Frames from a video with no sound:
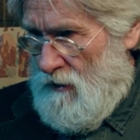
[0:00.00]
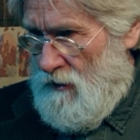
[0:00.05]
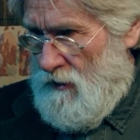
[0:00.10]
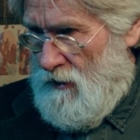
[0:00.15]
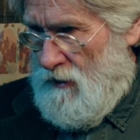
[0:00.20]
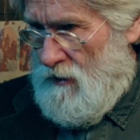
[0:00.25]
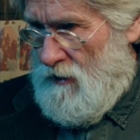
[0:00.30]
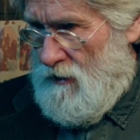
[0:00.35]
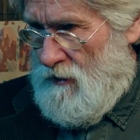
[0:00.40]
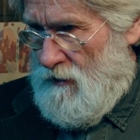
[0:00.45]

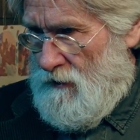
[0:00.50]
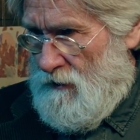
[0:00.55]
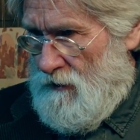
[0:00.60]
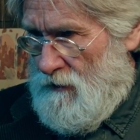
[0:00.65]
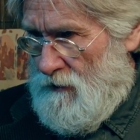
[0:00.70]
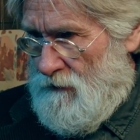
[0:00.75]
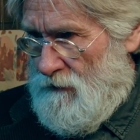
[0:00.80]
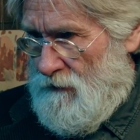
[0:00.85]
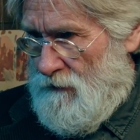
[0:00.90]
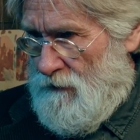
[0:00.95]

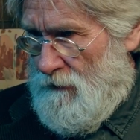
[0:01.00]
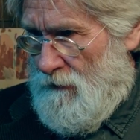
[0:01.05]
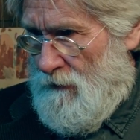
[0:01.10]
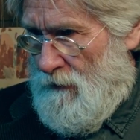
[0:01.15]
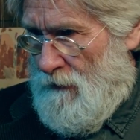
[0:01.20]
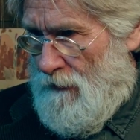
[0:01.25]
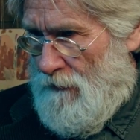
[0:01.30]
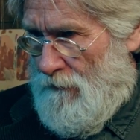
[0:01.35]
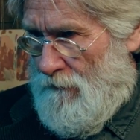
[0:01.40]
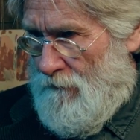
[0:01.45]
Uh,
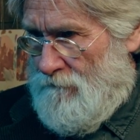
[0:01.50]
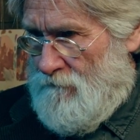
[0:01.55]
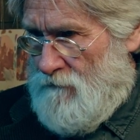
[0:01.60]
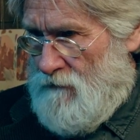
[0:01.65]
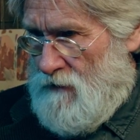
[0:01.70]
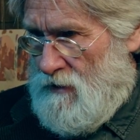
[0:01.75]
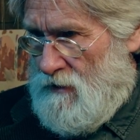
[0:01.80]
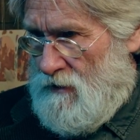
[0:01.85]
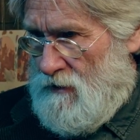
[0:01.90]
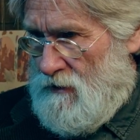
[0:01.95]

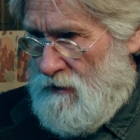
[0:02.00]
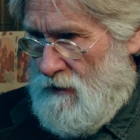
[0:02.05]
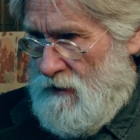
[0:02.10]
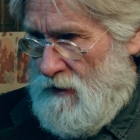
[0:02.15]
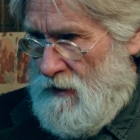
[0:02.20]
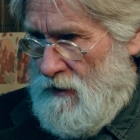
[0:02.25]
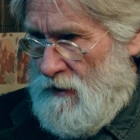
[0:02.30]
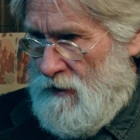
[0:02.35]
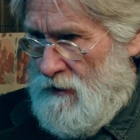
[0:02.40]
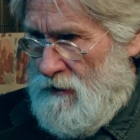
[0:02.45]

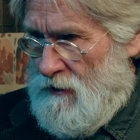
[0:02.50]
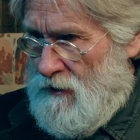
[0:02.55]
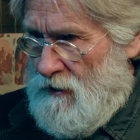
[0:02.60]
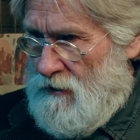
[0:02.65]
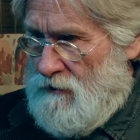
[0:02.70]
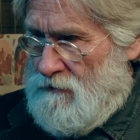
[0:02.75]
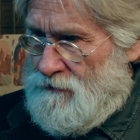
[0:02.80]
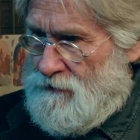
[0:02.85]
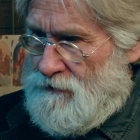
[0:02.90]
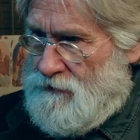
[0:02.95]
again,
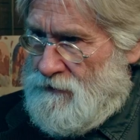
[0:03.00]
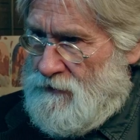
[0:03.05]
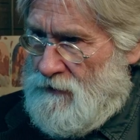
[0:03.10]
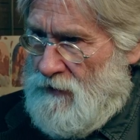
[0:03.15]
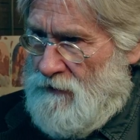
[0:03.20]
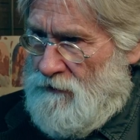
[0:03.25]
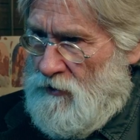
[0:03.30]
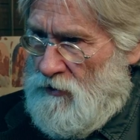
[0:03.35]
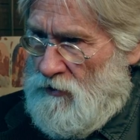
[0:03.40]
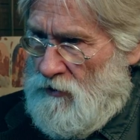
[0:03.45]
um,
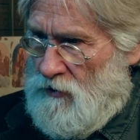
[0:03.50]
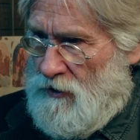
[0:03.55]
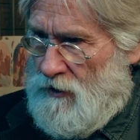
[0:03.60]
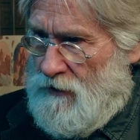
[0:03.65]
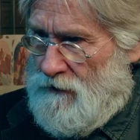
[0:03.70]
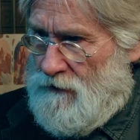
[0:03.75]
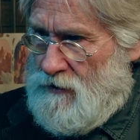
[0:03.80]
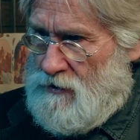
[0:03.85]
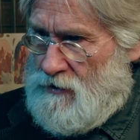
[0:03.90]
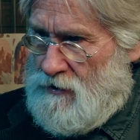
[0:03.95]
if you look
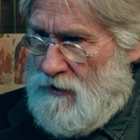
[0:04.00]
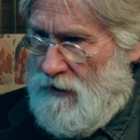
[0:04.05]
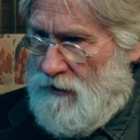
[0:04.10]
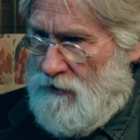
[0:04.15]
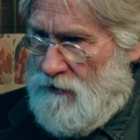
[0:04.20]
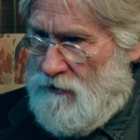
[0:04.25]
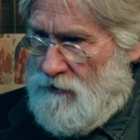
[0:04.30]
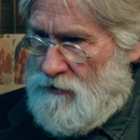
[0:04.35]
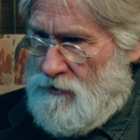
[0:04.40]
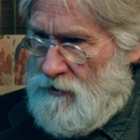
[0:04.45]
at the
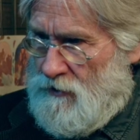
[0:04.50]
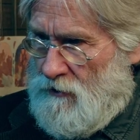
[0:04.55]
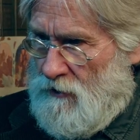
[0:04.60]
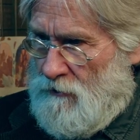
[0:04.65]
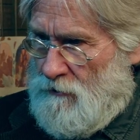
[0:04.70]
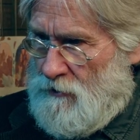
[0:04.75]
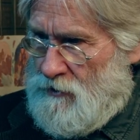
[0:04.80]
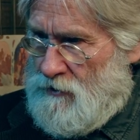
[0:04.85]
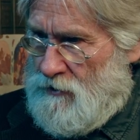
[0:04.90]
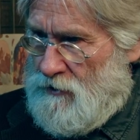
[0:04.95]
set, you'll see they're
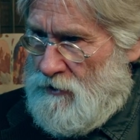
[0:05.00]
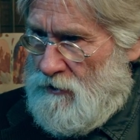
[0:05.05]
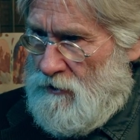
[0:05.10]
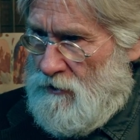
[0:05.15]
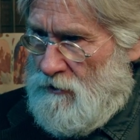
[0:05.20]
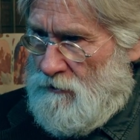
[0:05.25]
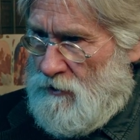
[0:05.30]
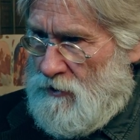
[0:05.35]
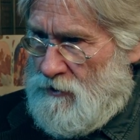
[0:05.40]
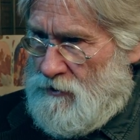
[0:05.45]
almost
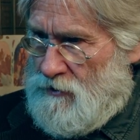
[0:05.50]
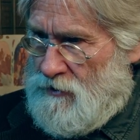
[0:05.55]
humorous.